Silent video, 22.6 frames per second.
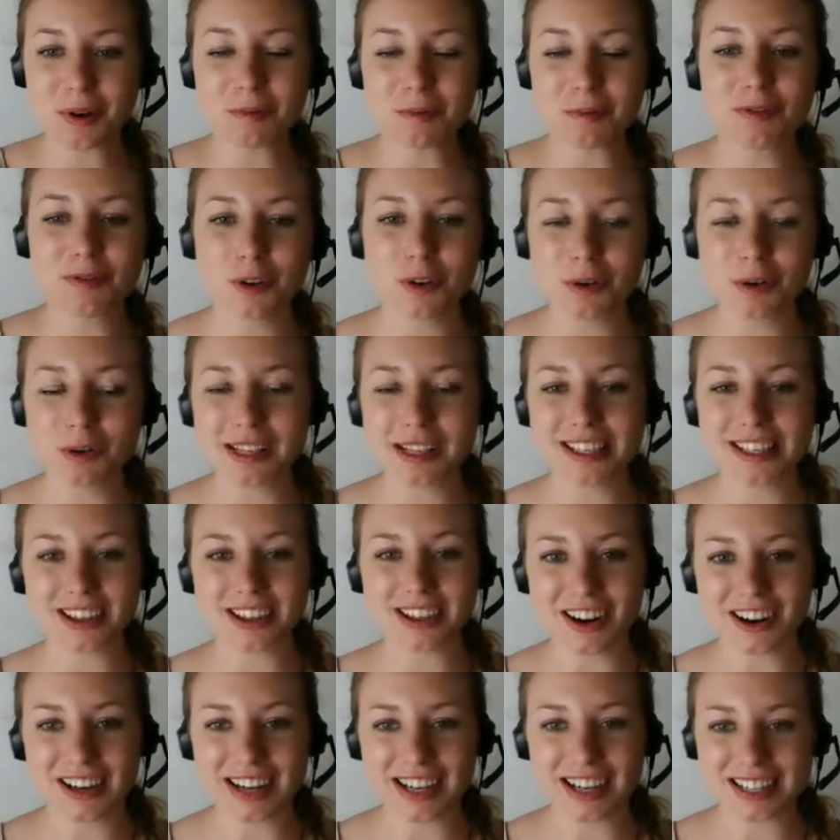before we start
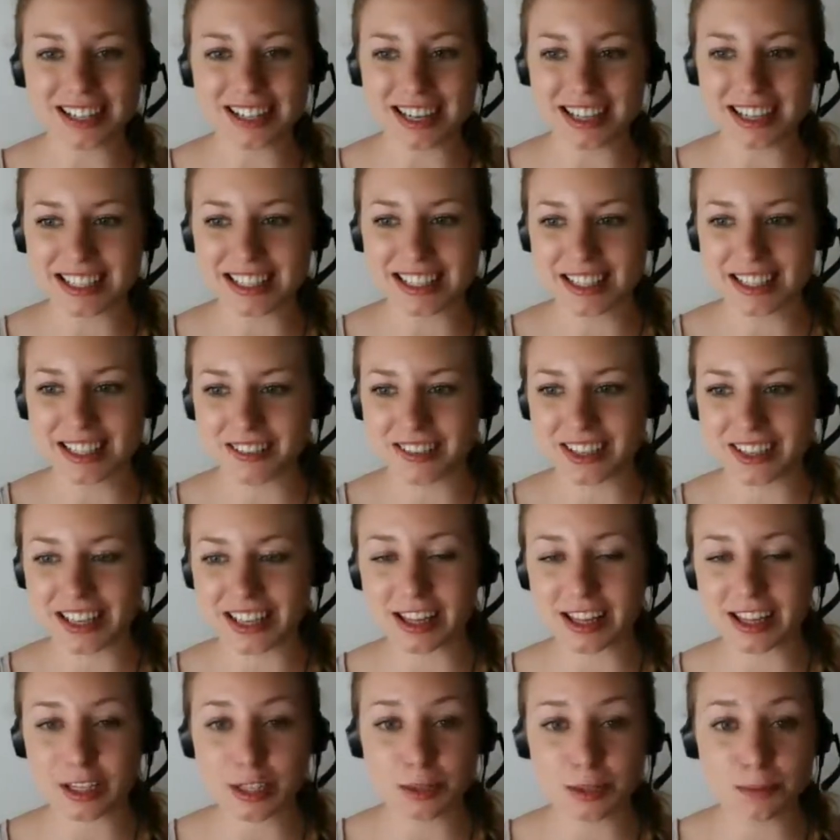our next activity,
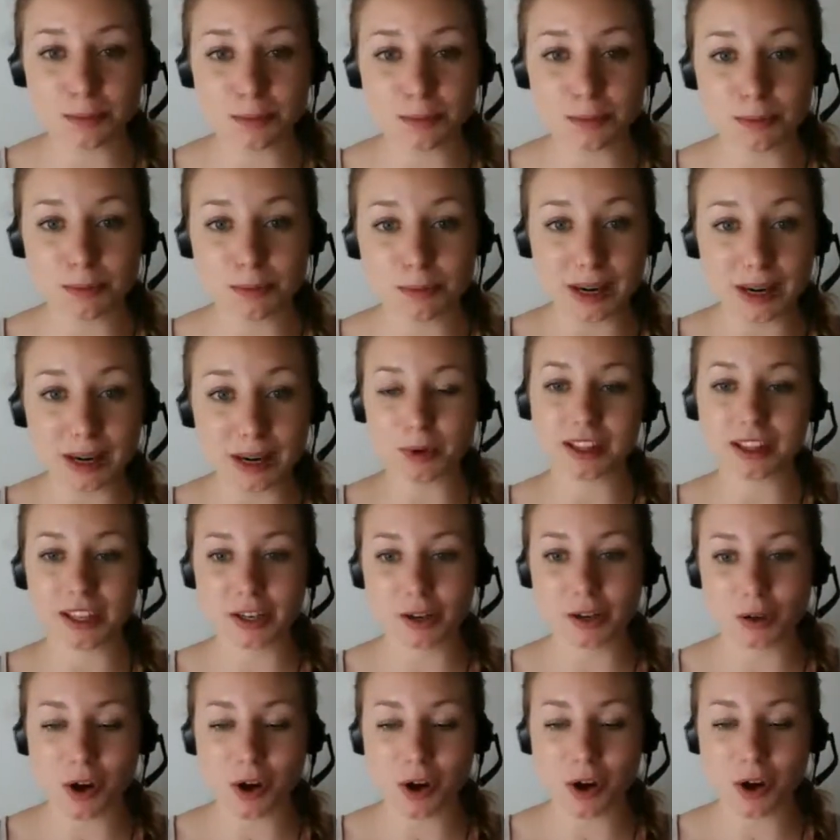let's break it up with a
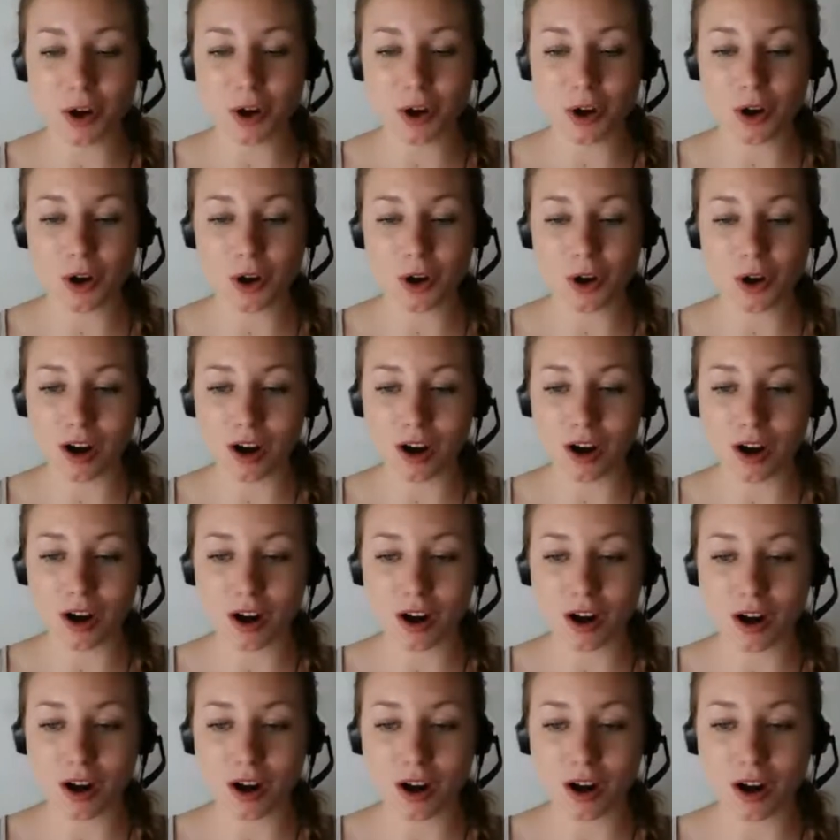little
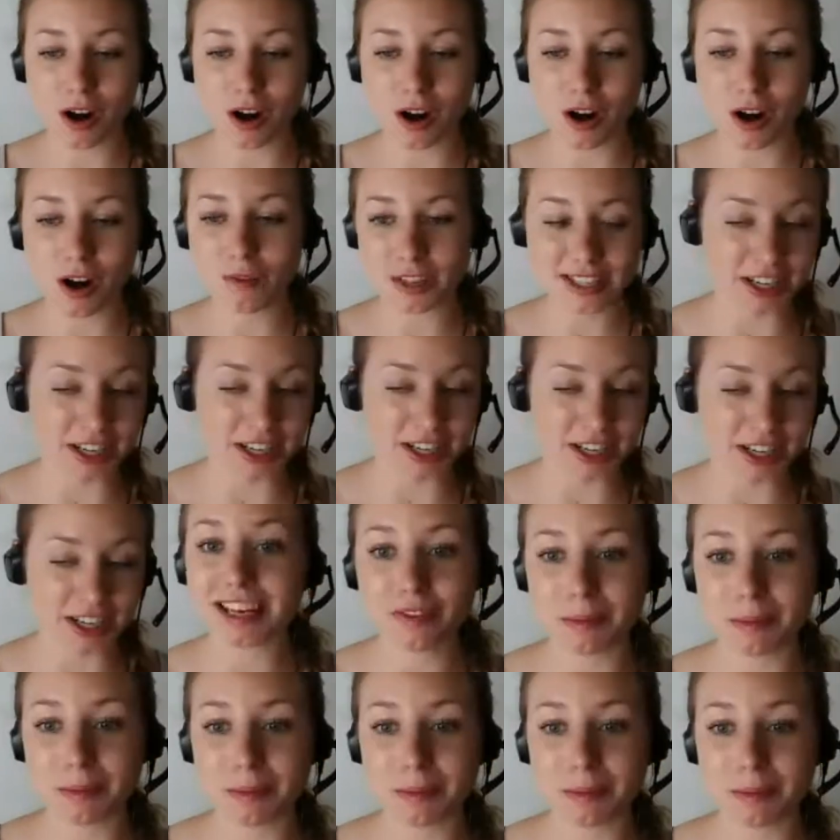competition. I don't know very
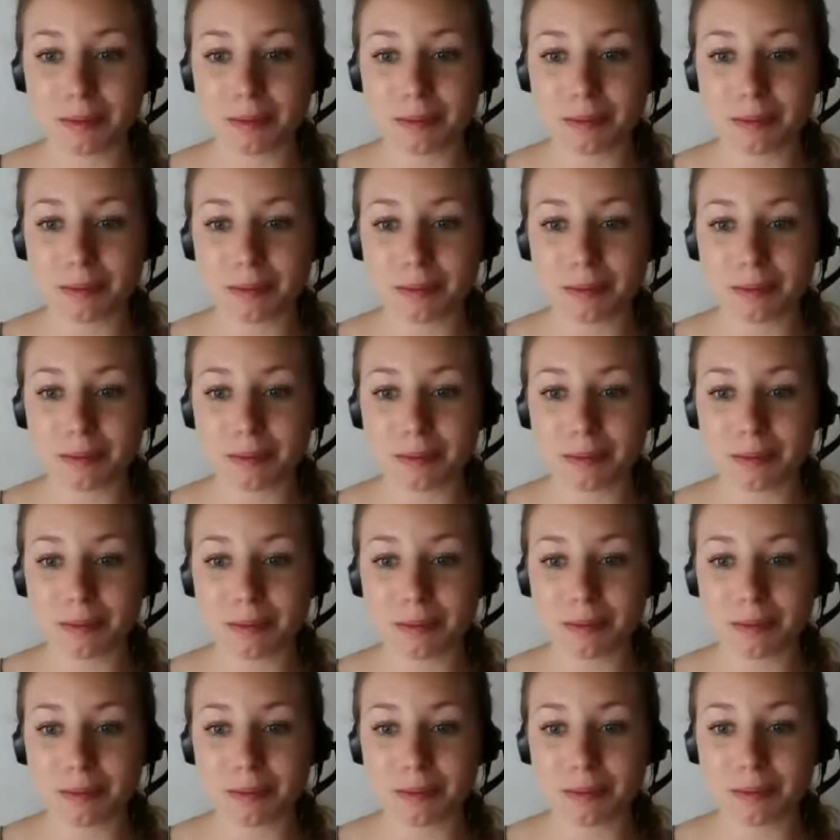much about you.
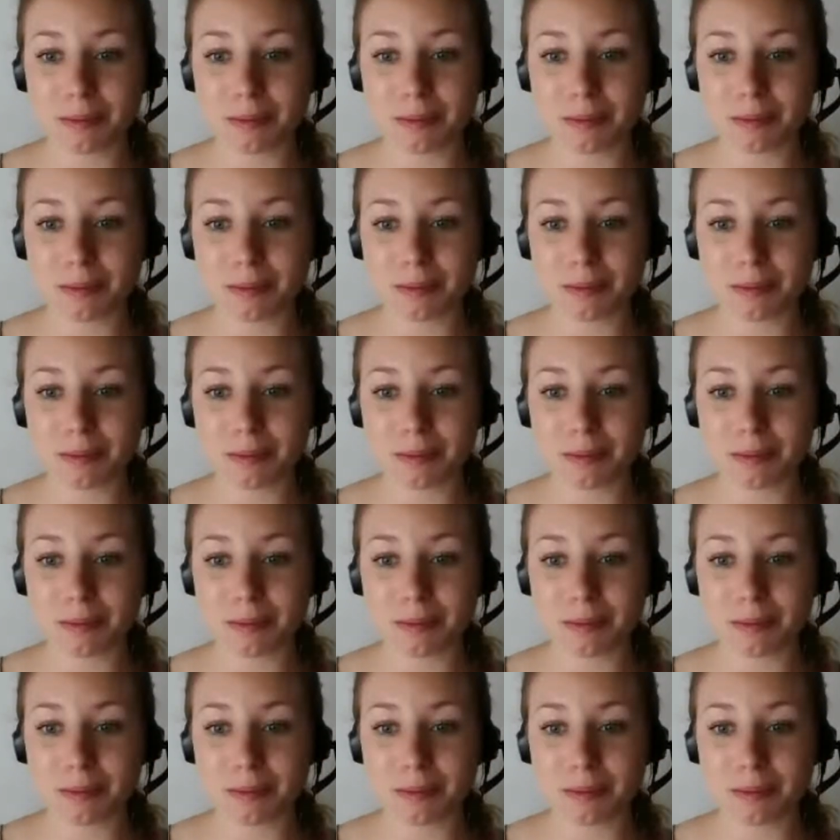Um,
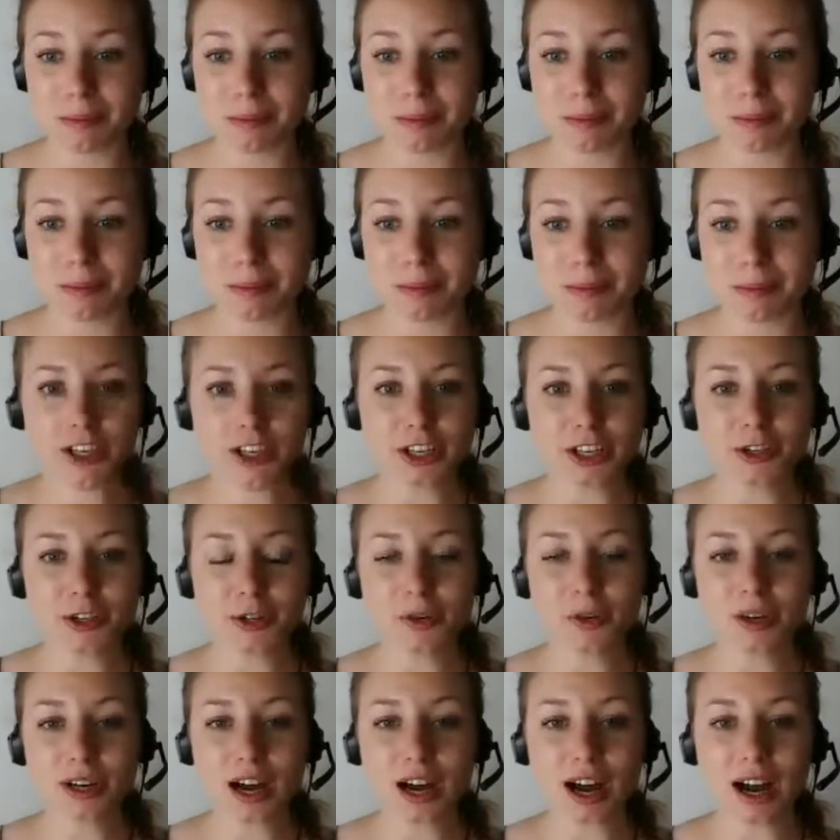
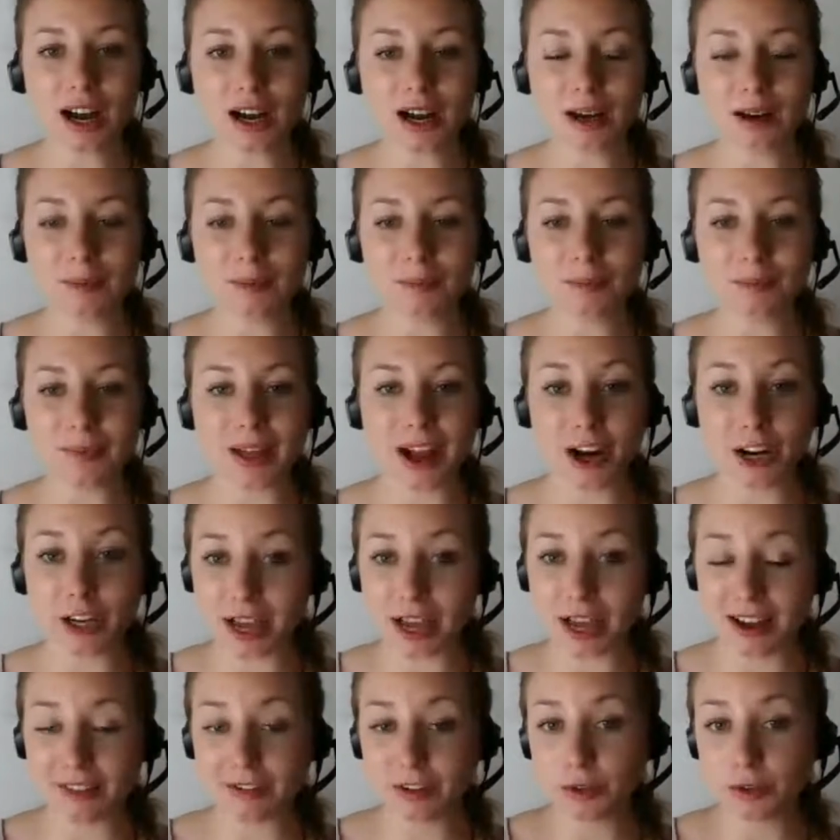
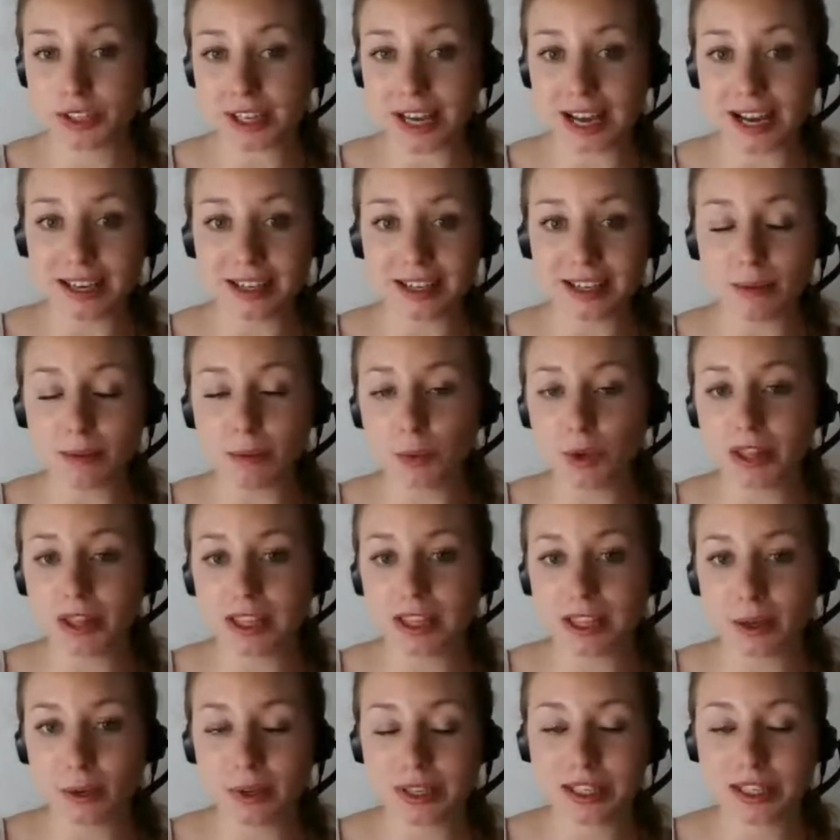have you signed
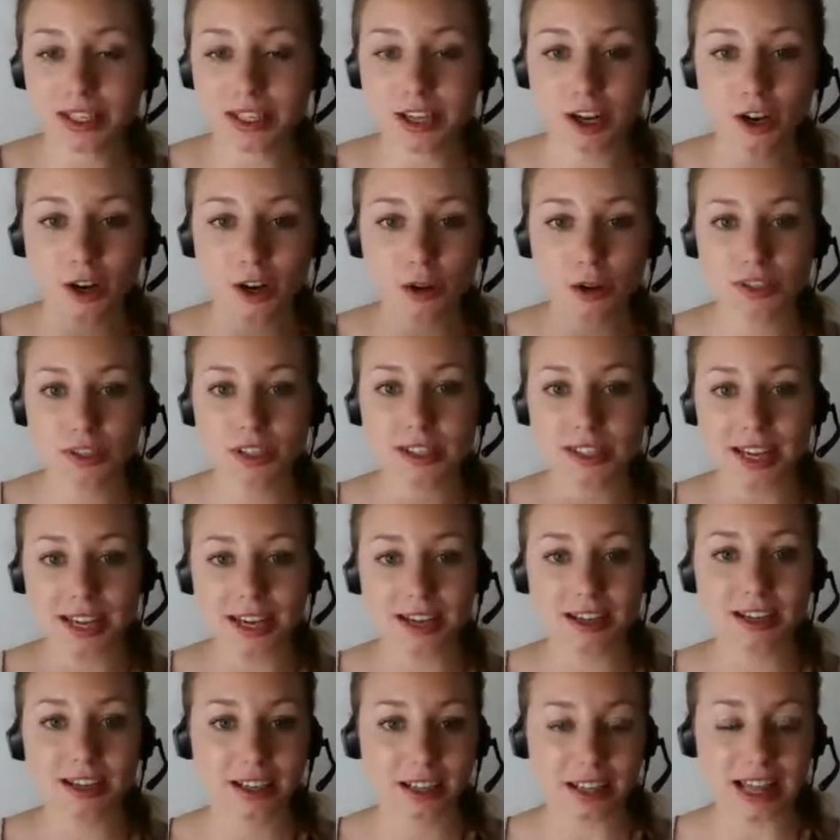up with
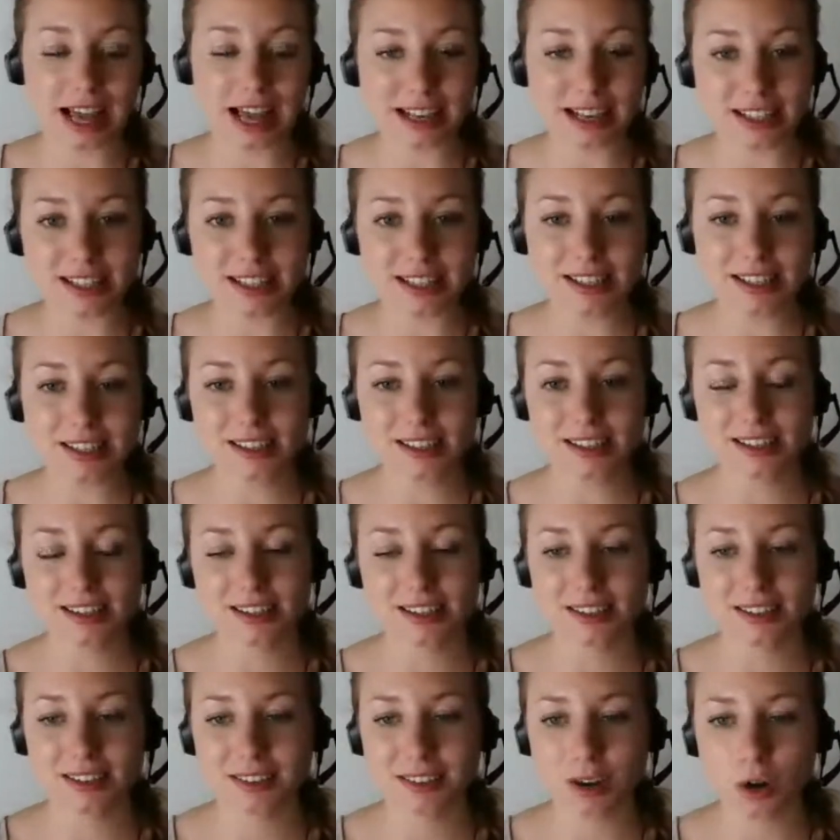Linguistiko to take
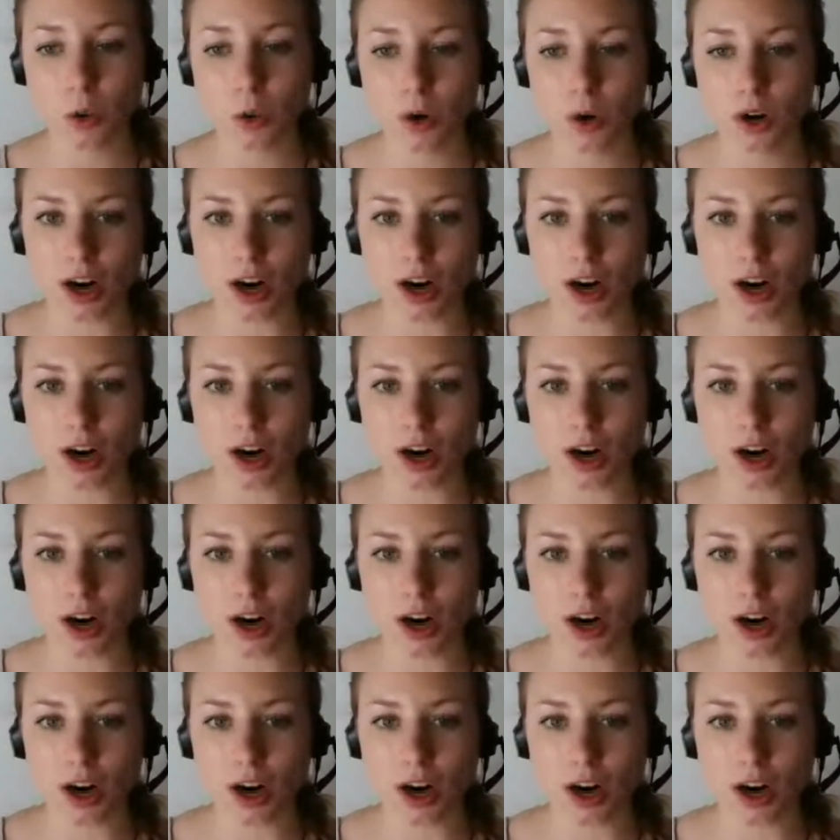classes,